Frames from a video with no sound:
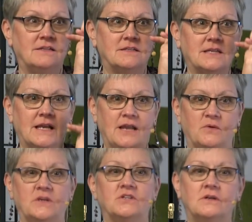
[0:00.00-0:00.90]
Sign
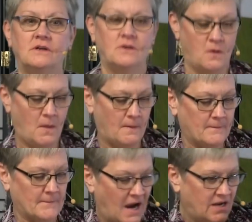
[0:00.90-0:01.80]
language.
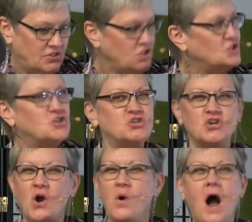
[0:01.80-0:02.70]
Just
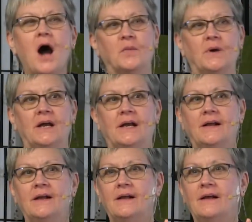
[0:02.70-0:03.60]
show up.
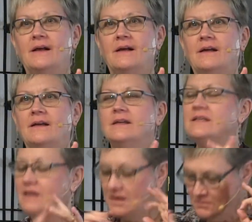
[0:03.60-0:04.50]

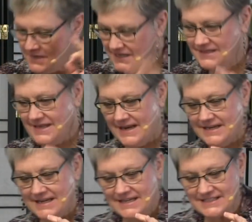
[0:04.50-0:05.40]
Admitting that
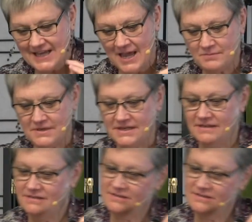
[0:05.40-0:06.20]
it, yes, can be